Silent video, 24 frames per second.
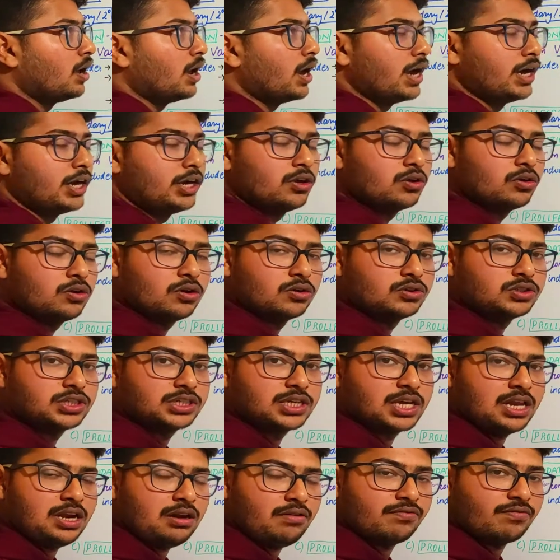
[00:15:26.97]

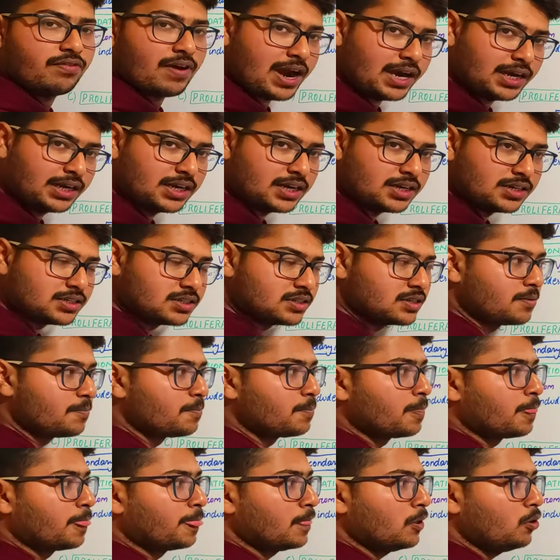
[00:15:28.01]
etiological factors.
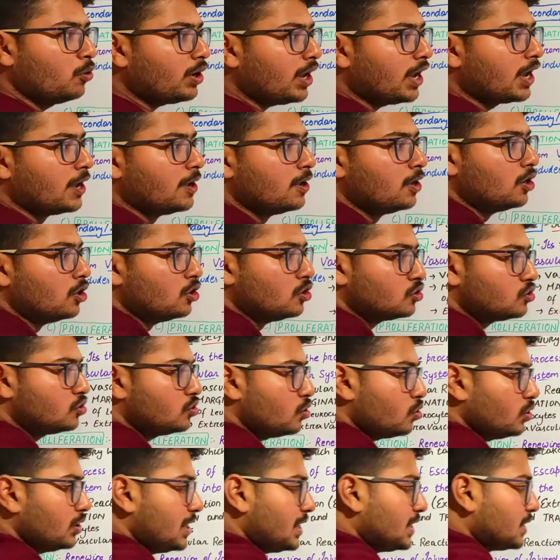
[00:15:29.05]
Okay,
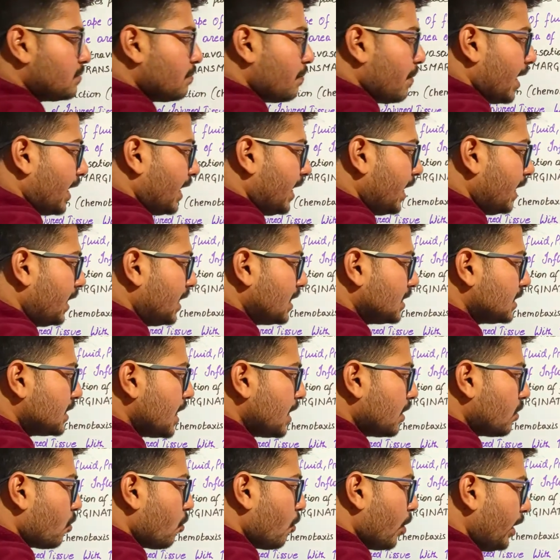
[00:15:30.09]
so these mediators
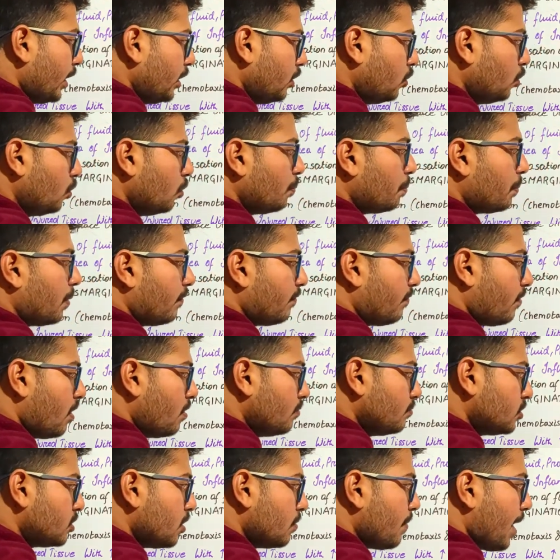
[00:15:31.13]
are going to
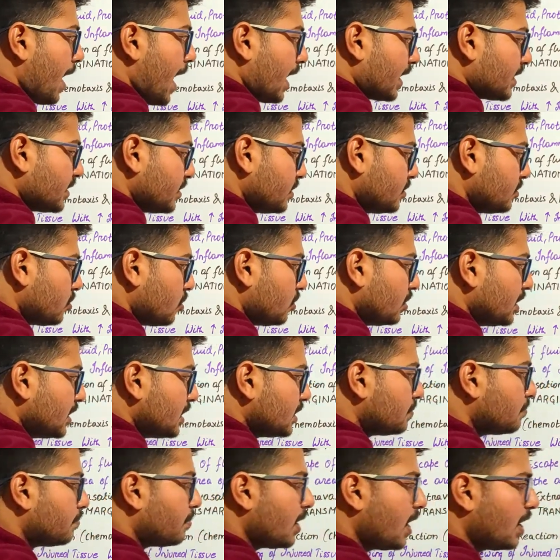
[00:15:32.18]
perform some actions on
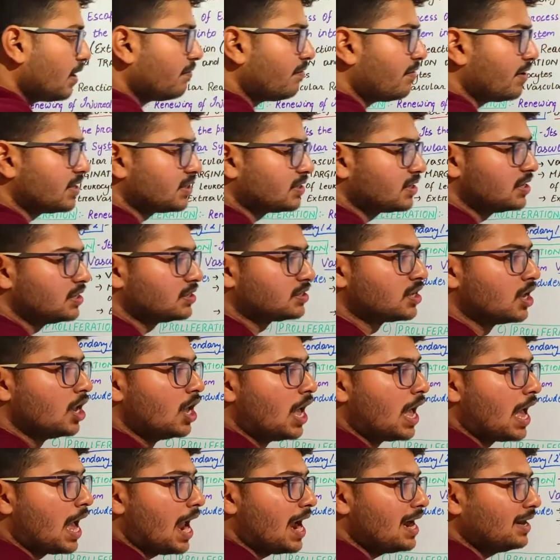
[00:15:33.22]
these blood vessels,
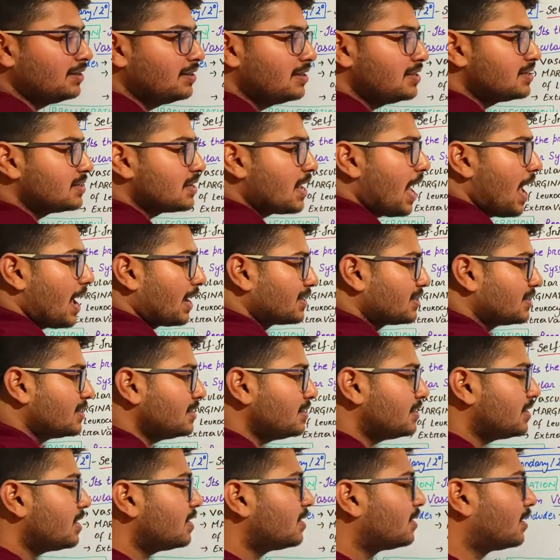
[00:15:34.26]
and these
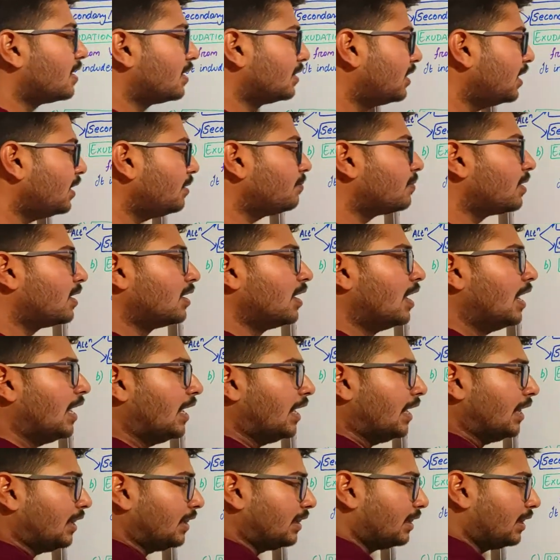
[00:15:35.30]
actions are nothing but
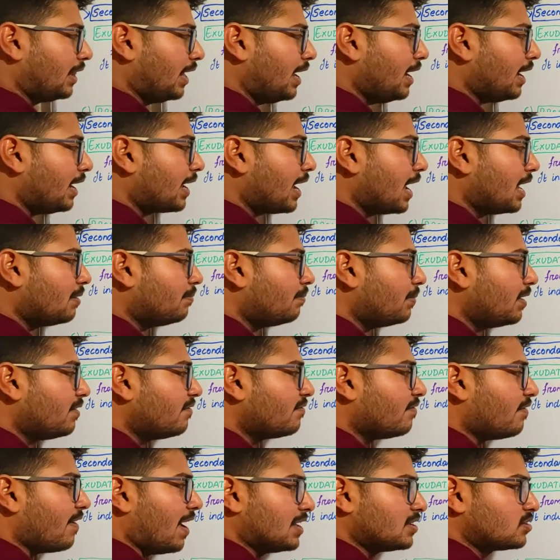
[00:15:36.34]
they can be
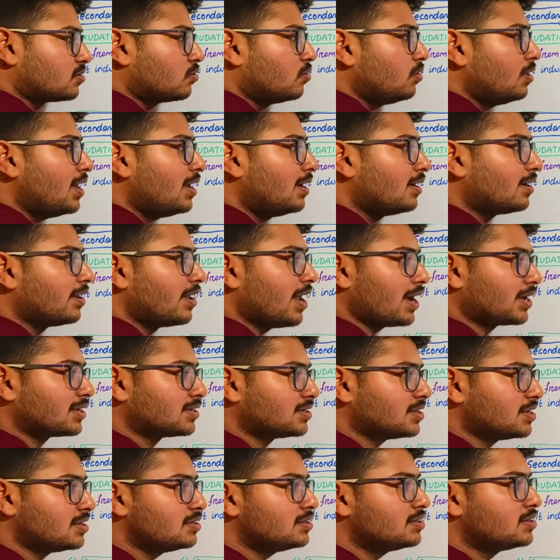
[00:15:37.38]
vascular
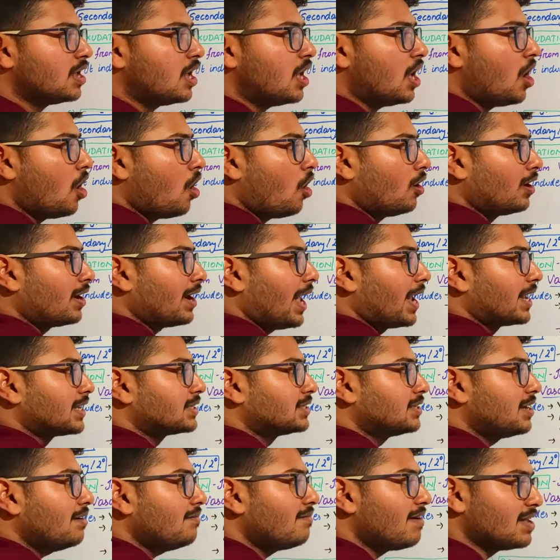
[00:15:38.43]
reactions or
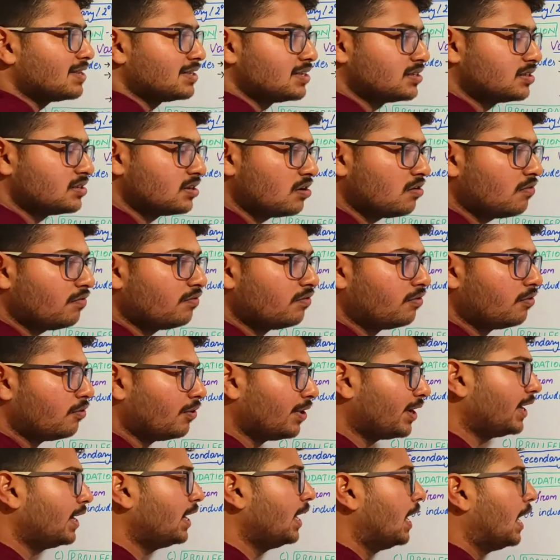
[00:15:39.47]
extravasation of
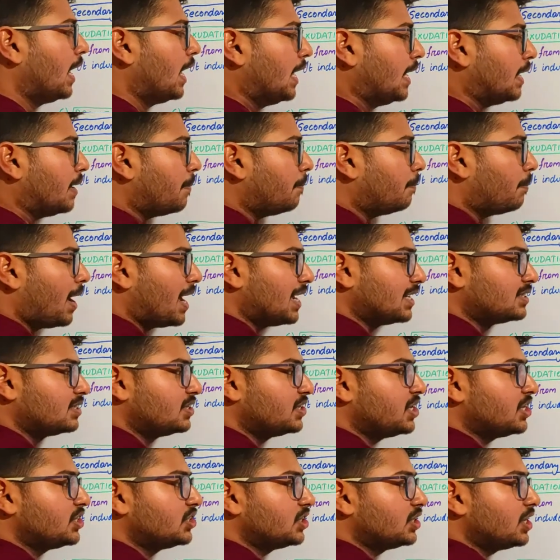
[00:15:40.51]
fluid,
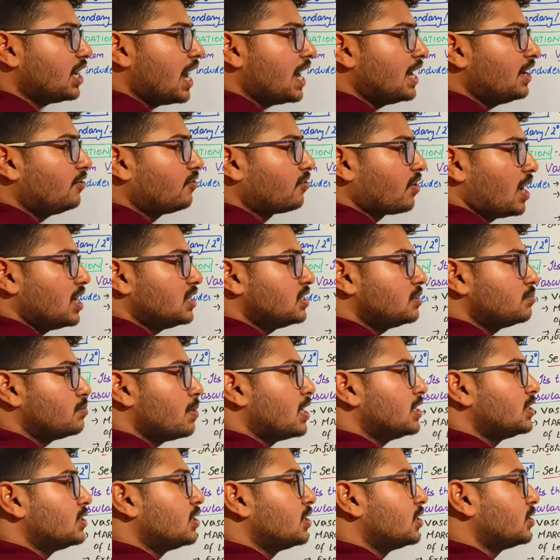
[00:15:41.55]
margination and
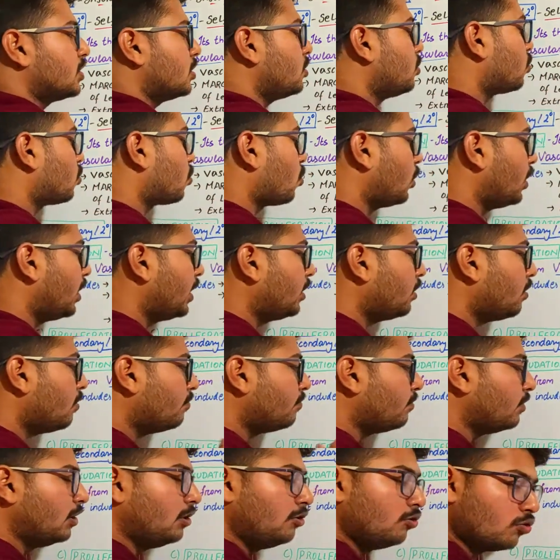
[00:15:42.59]
transmargination, rolling of
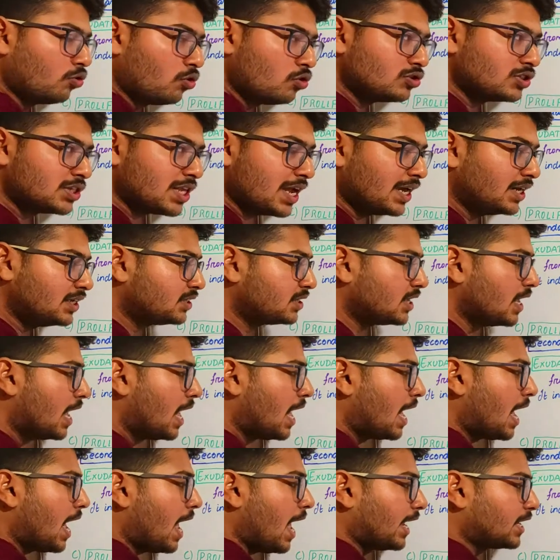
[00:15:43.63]
leukocytes,
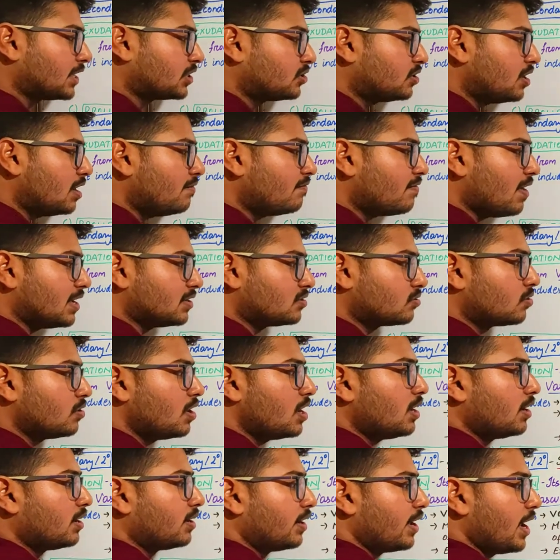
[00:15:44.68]

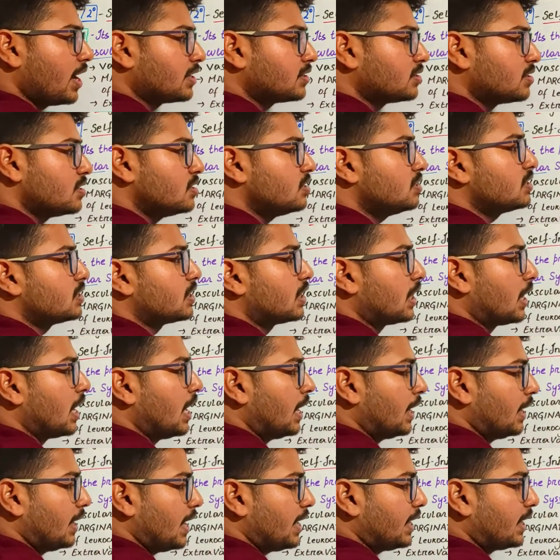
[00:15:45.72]
extravascular reactions
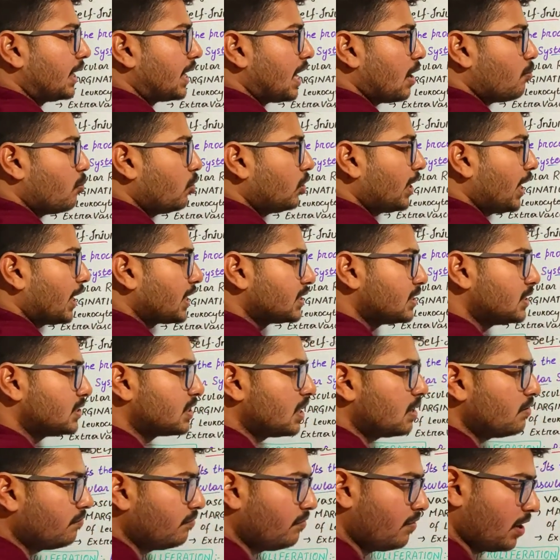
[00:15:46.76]
like chemotaxis
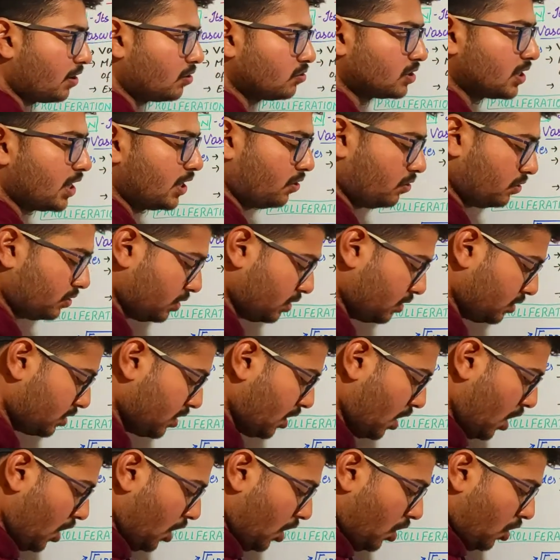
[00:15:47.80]
and phagocytosis.
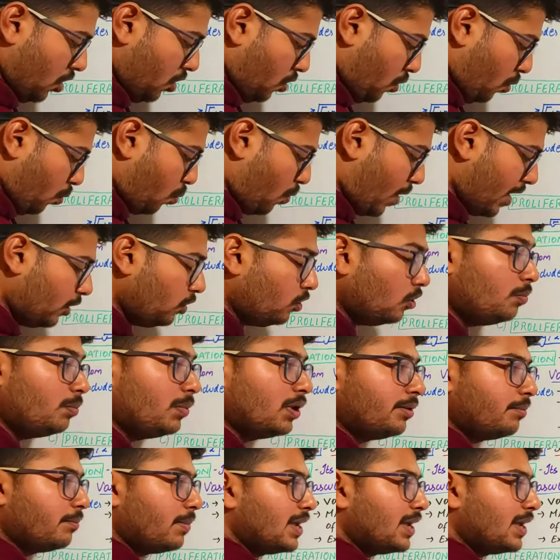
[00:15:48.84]
What do you mean